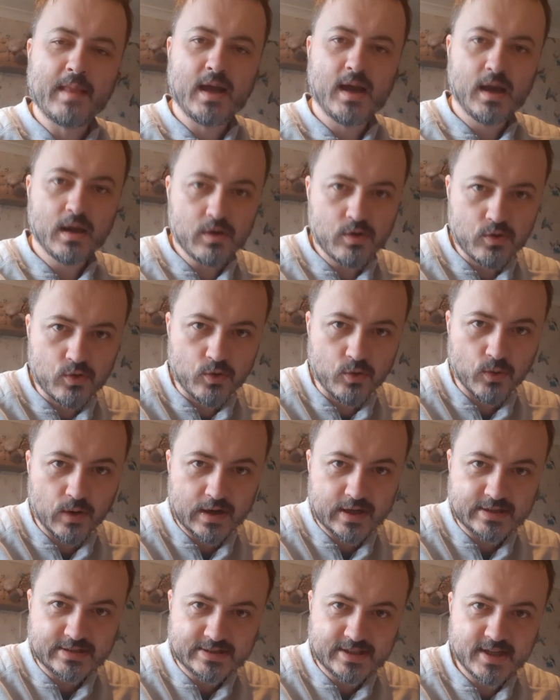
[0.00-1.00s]
Hello,
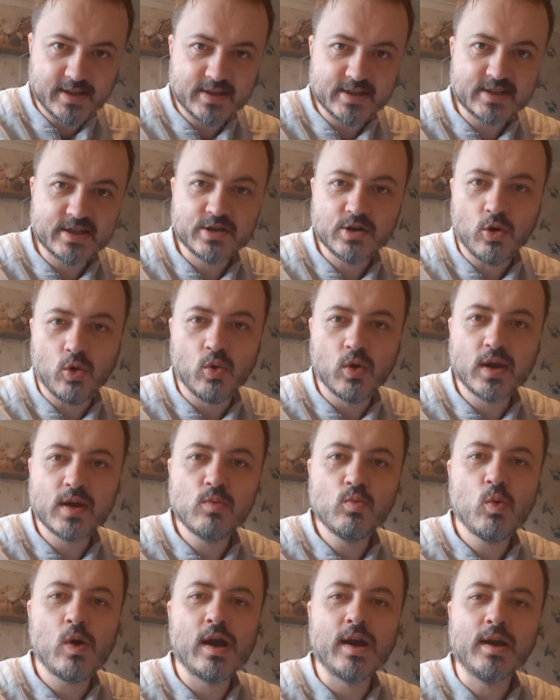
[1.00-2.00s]
consider this an
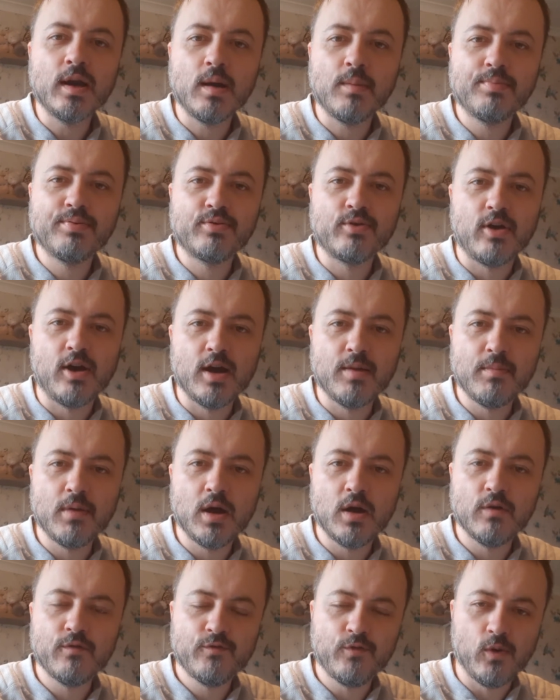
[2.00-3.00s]
all-in-one
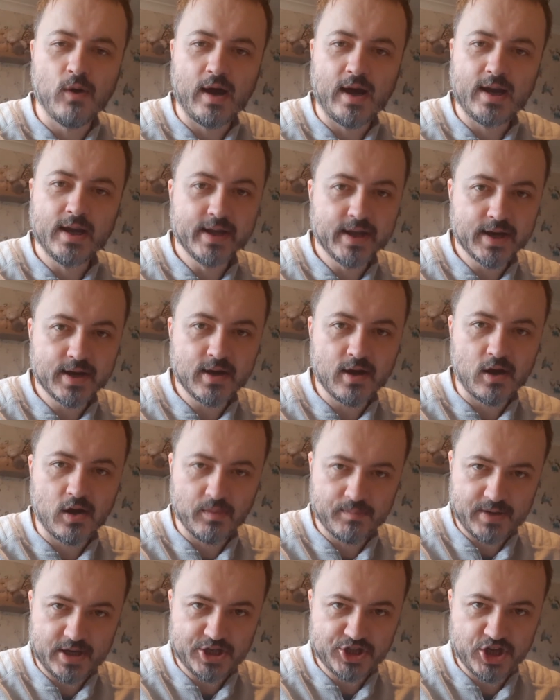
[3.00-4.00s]
primer for Alien
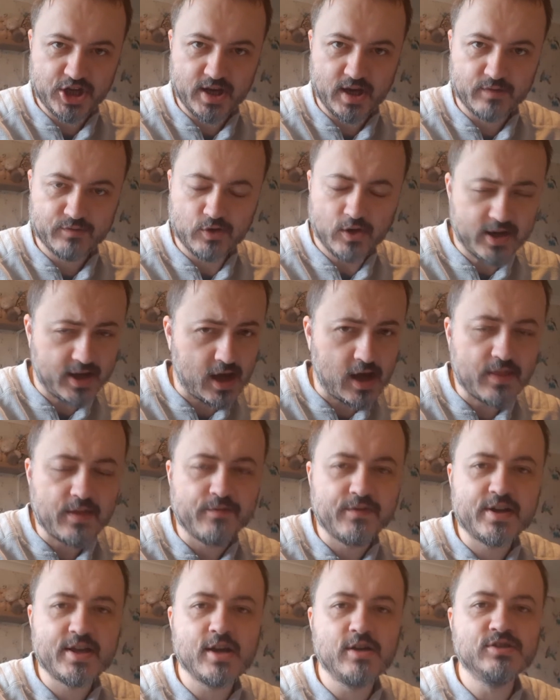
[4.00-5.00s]
RPG. I've got other
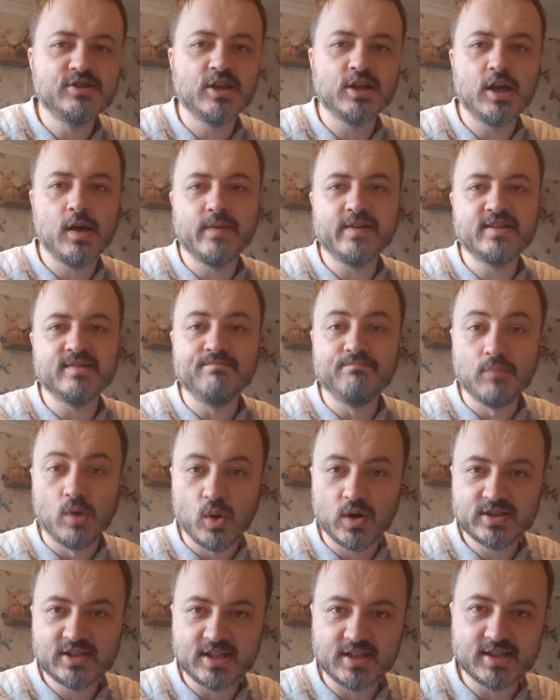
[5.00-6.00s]
videos that go into
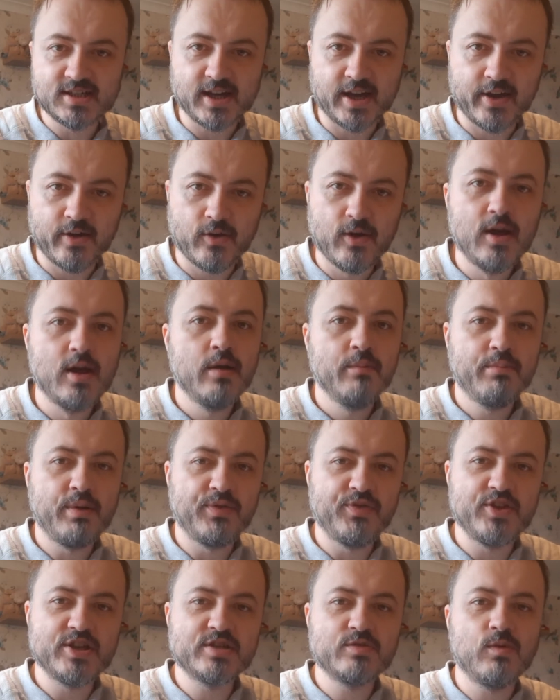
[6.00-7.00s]
more detail, but
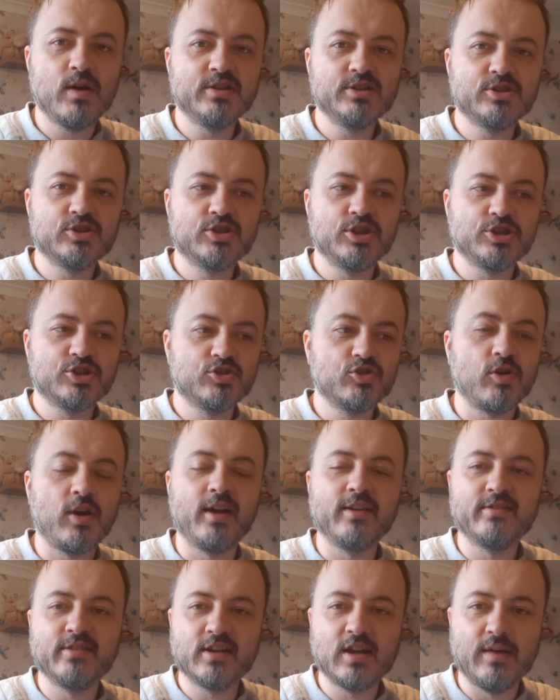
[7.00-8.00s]
this one's just
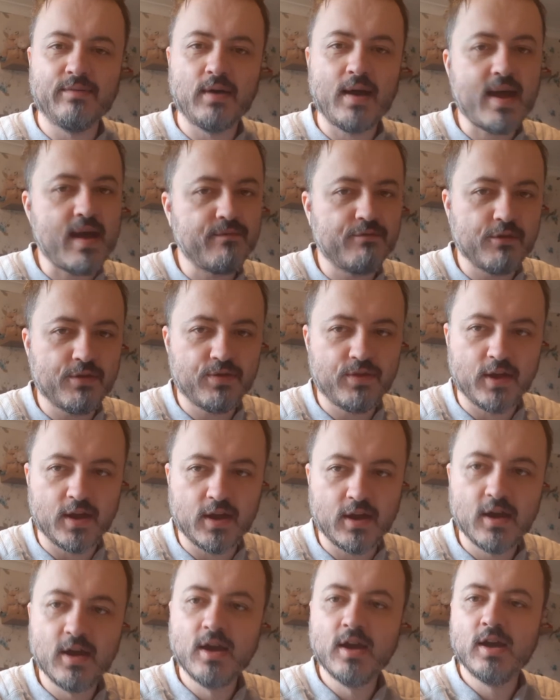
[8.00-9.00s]
trying to cover
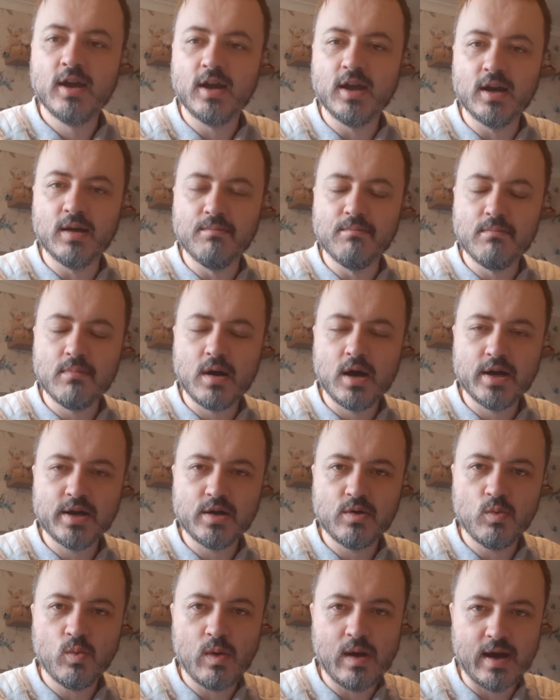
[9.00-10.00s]
everything in a
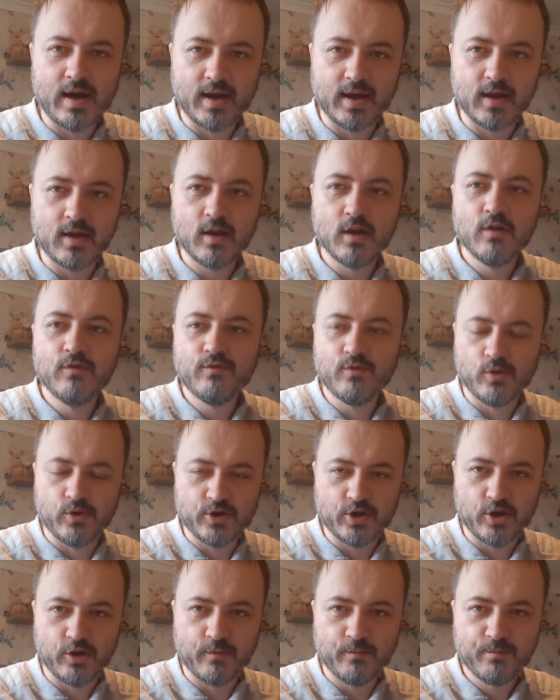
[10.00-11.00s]
minor way for
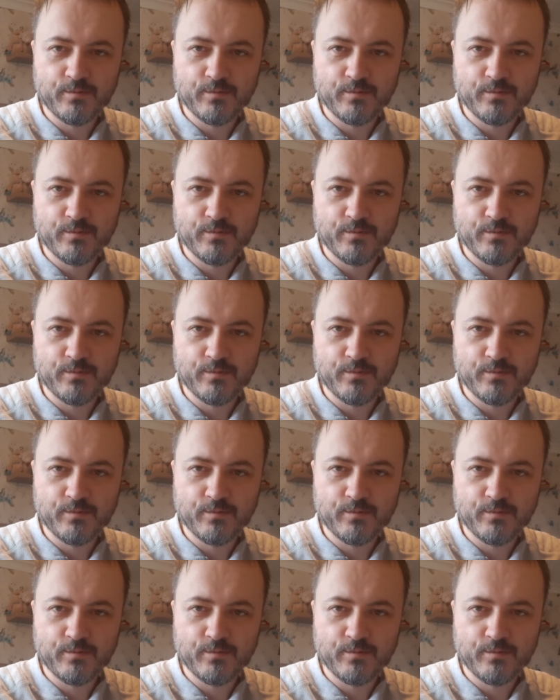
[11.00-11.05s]
you.